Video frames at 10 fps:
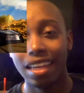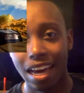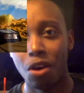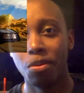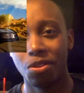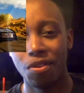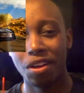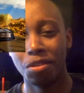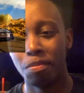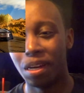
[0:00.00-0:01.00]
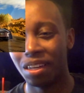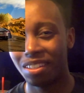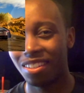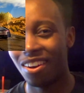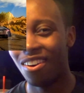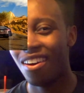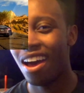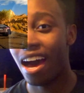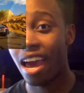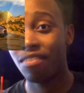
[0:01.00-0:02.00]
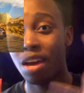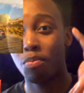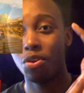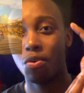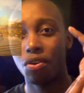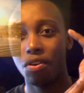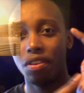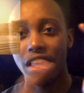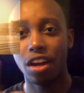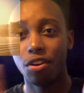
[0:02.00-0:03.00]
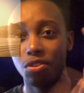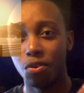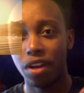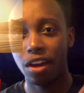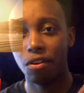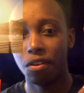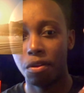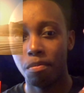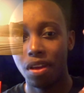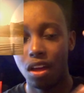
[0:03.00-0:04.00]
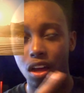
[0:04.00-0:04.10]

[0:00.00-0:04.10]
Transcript: Yeah, almost $300. So I have that pre-ordered. They already sold out on them.